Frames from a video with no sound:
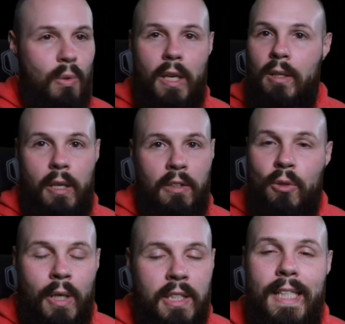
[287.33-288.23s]
in the
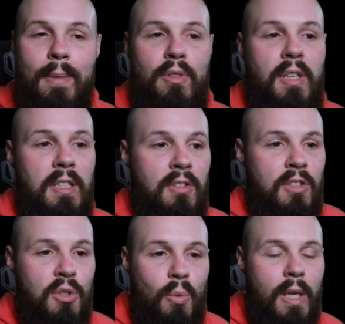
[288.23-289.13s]
grand scheme of things,
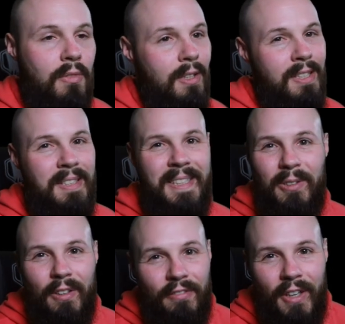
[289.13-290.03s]
Swift,
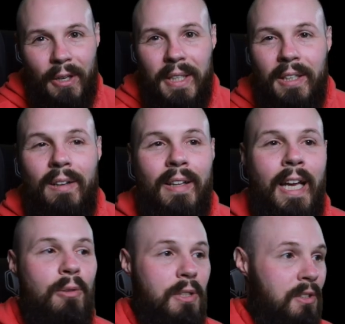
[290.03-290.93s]
still a very young
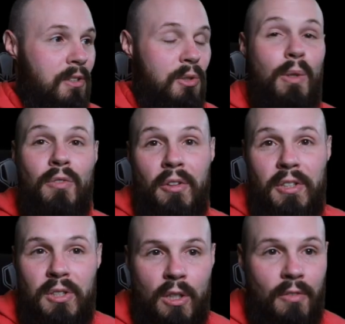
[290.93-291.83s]
language. Swift on the
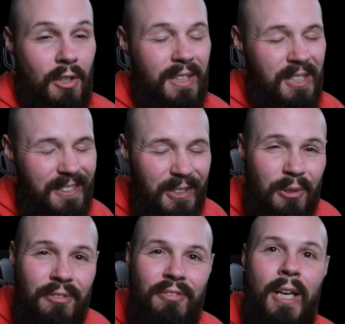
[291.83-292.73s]
server,
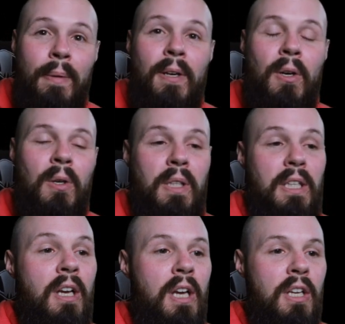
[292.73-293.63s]
still very
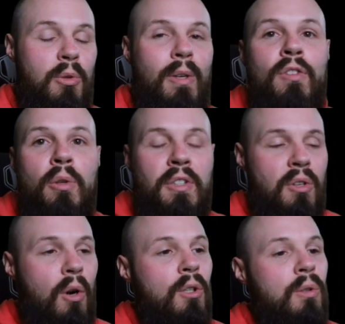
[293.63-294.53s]
early. So even though this
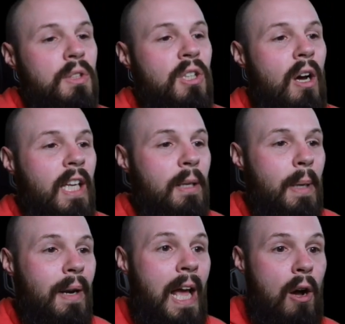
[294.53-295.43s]
article is talking
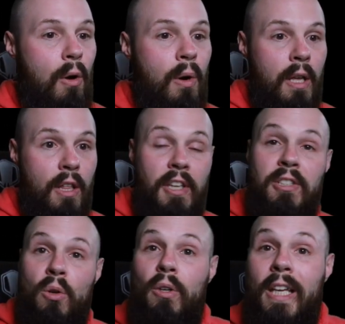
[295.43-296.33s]
about how
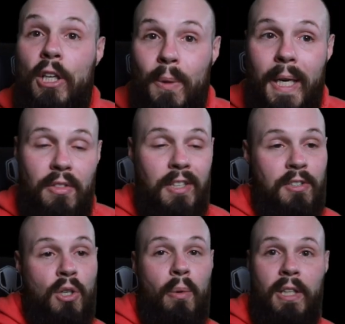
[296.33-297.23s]
things are looking great, things
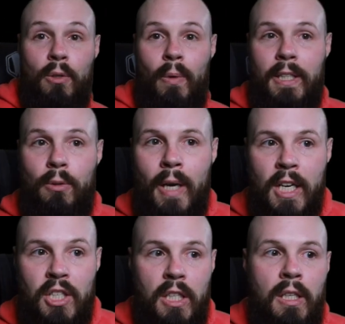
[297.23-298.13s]
are going in the right
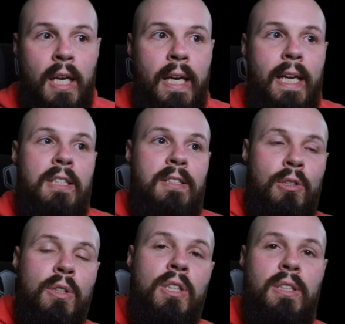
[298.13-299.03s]
direction, it's
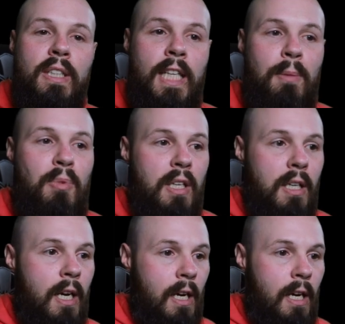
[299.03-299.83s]
still good to keep the